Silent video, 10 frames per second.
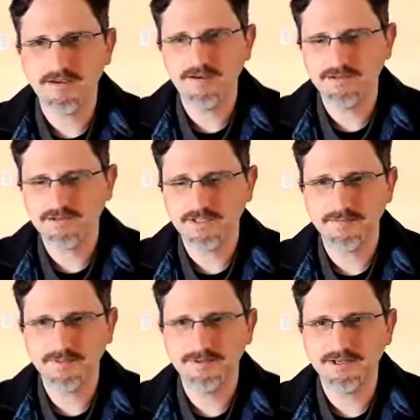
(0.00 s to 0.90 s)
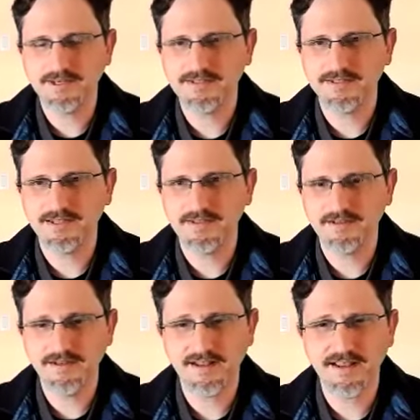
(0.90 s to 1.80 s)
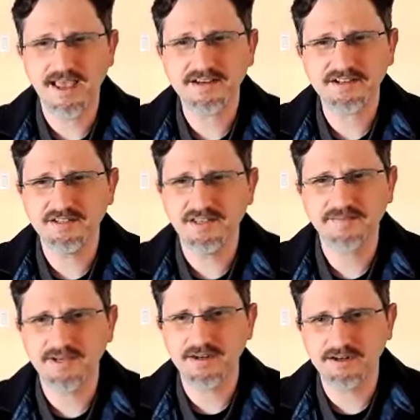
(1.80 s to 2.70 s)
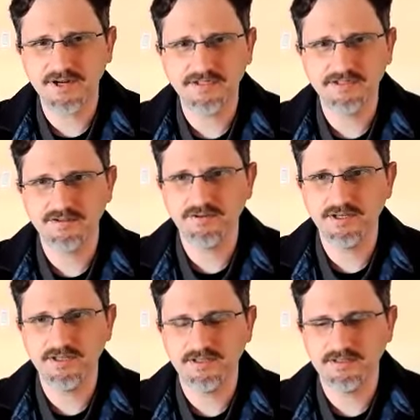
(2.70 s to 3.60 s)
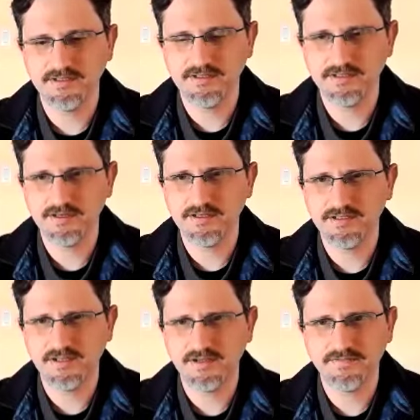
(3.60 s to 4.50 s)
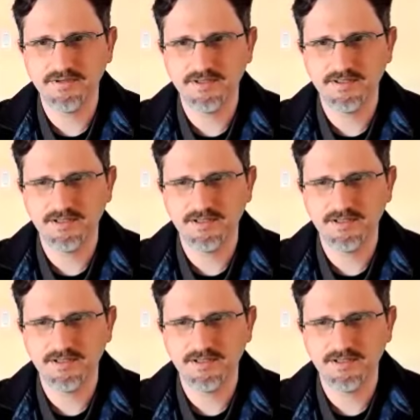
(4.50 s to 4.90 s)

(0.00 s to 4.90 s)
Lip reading: It's great to be with you guys again. And actually, I've got a great story to start this off with.